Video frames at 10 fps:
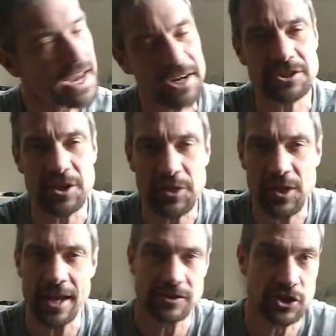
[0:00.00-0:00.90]
Here's the
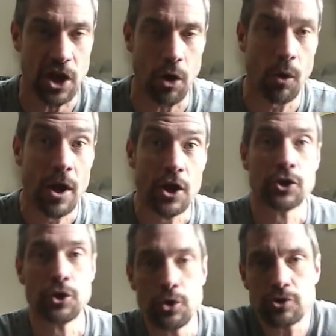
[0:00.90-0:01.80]
thing. So,
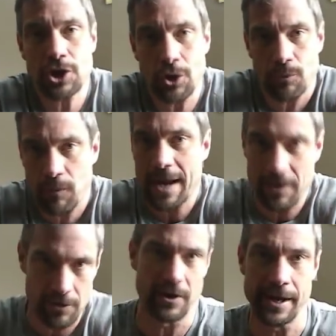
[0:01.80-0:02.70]
used
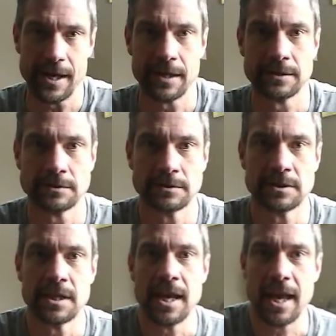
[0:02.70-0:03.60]
correctly
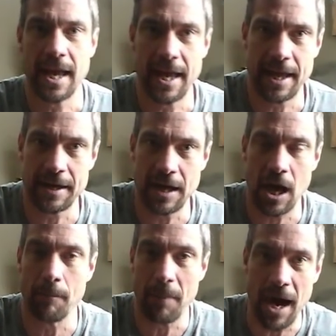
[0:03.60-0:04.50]
in
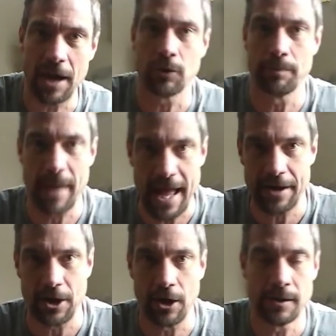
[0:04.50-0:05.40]
a mild
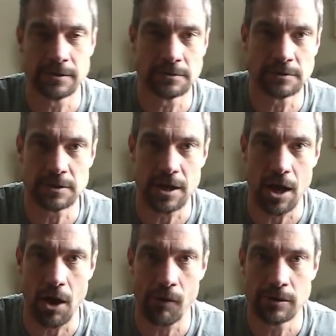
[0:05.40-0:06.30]
manner,
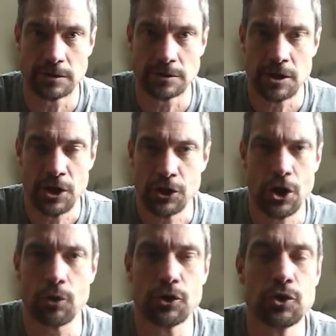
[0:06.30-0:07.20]
using
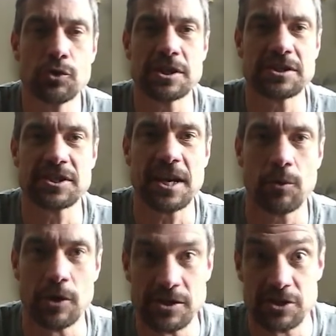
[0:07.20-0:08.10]

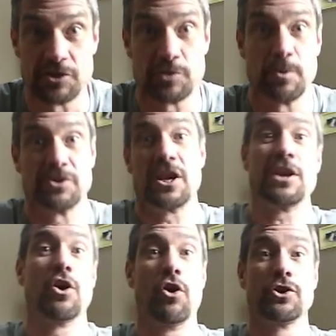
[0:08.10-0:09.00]
steroids isn't supposed to
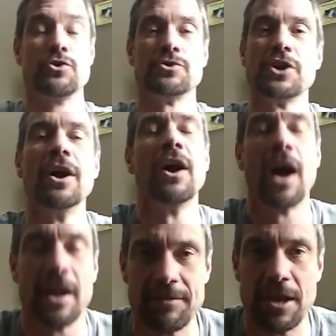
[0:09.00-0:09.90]
get you all huge.
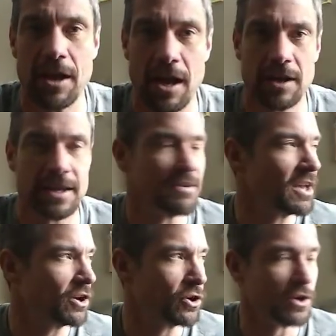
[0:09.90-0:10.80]
I'll give
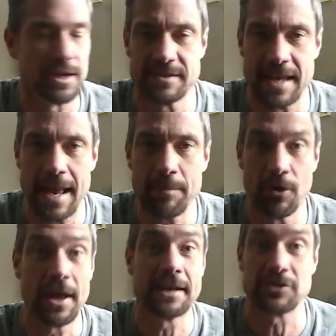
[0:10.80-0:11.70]
you a good
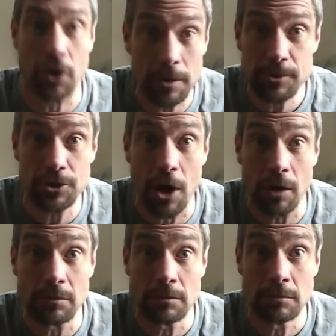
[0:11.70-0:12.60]
example. Lance
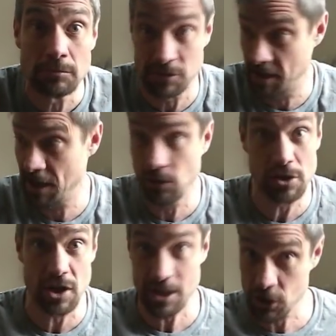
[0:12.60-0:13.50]
Armstrong. Did he
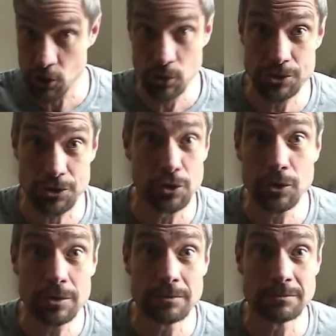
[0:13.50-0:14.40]
look like a huge
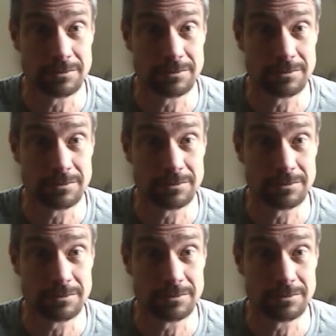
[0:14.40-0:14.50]
dude?